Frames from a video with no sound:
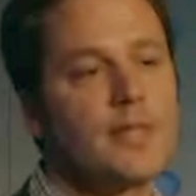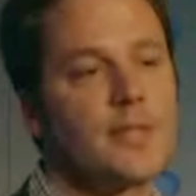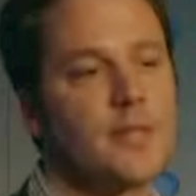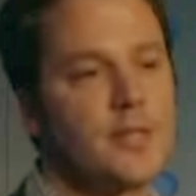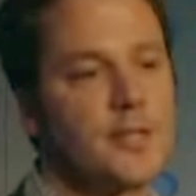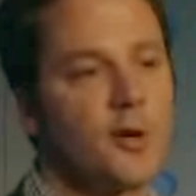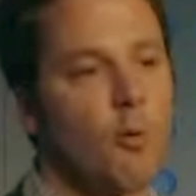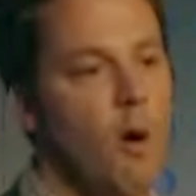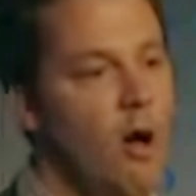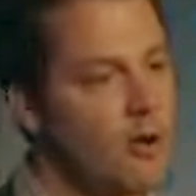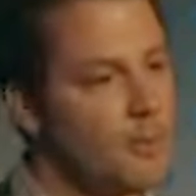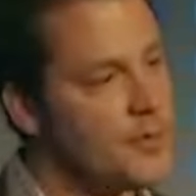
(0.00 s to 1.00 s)
and sincere
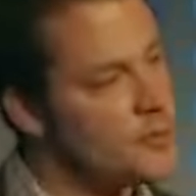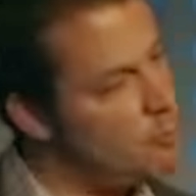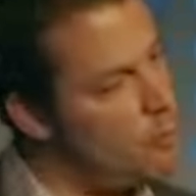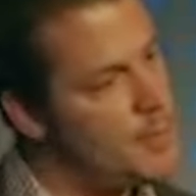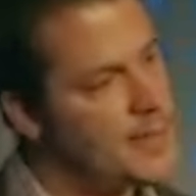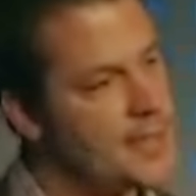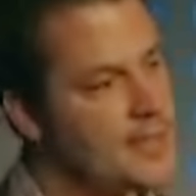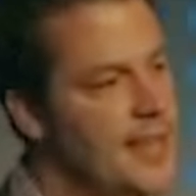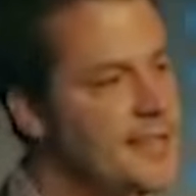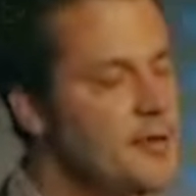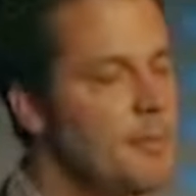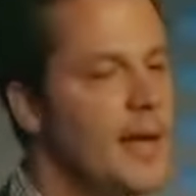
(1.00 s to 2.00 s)
welcome. This woman
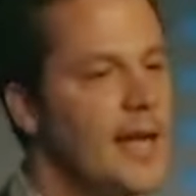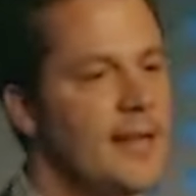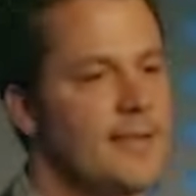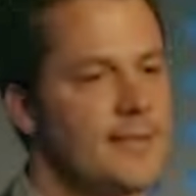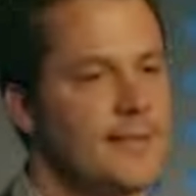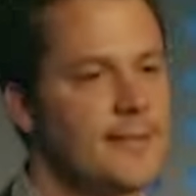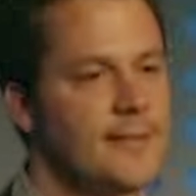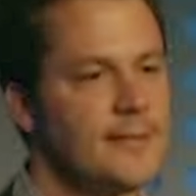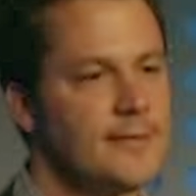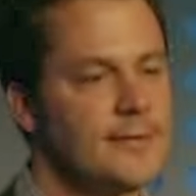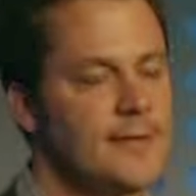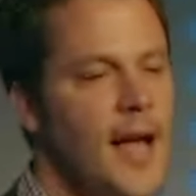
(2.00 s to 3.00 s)
said to me,
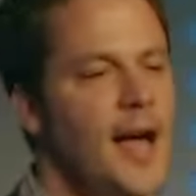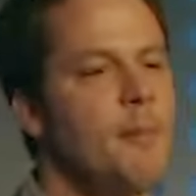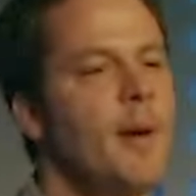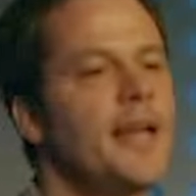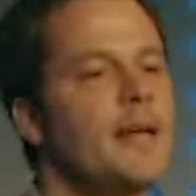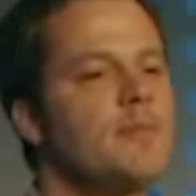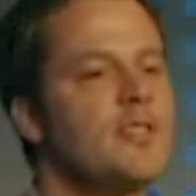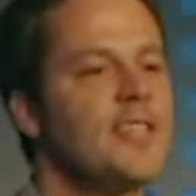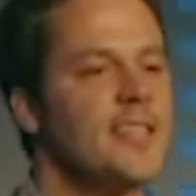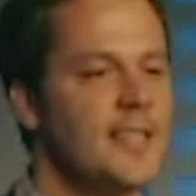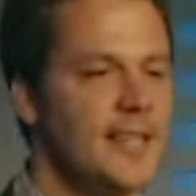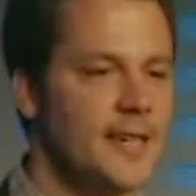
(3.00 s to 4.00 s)
Hi, my name's
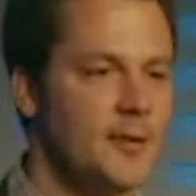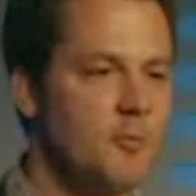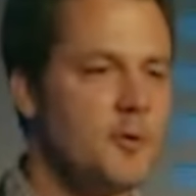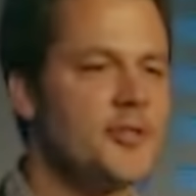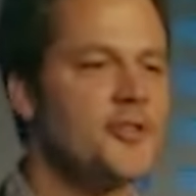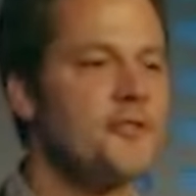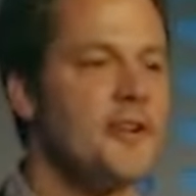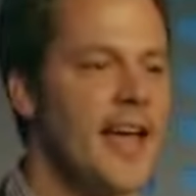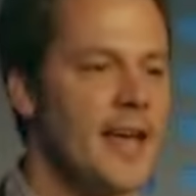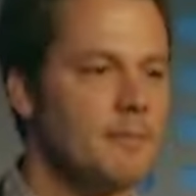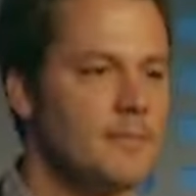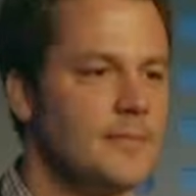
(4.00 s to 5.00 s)
Lily. What's your
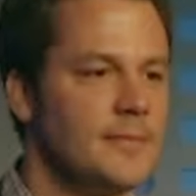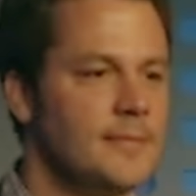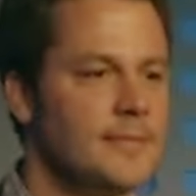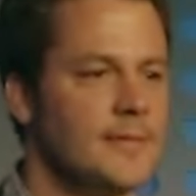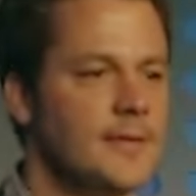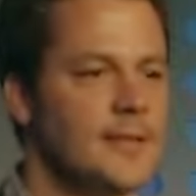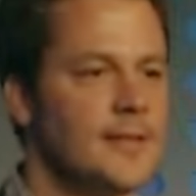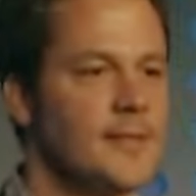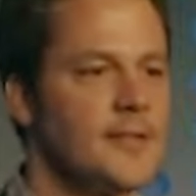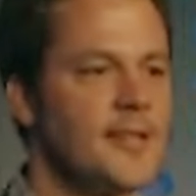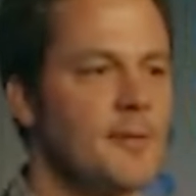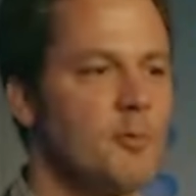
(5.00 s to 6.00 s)
name?
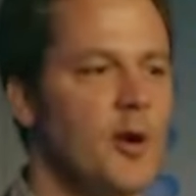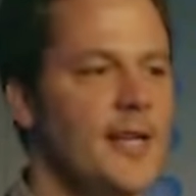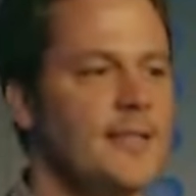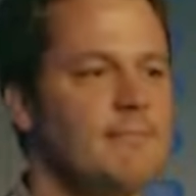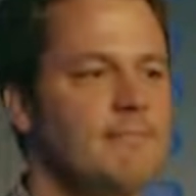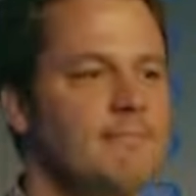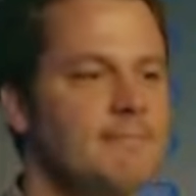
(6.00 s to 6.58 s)
I said, I'm Ryan.